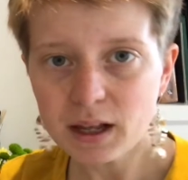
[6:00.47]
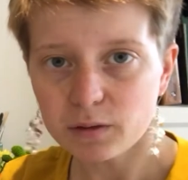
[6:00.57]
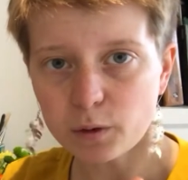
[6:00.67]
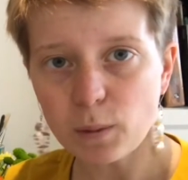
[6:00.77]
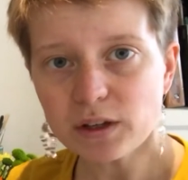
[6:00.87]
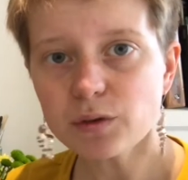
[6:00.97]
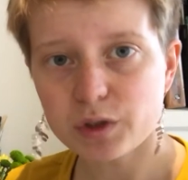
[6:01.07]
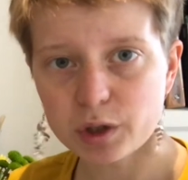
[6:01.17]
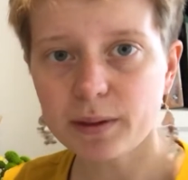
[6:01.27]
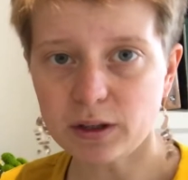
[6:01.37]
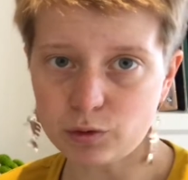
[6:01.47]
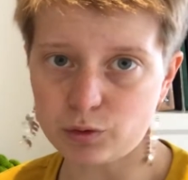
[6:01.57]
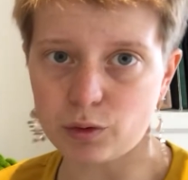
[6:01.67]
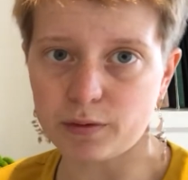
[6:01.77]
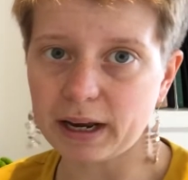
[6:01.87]
So when you're doing your
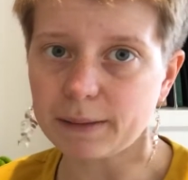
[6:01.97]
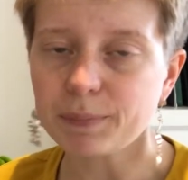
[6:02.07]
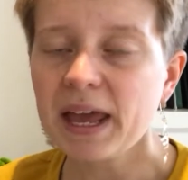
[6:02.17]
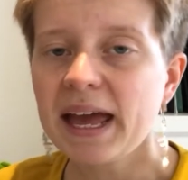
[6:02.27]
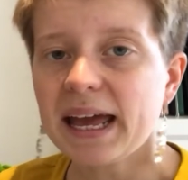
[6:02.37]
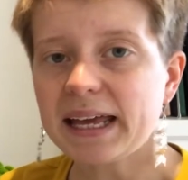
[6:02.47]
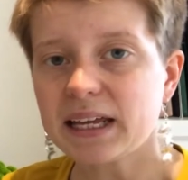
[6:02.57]
drawing, it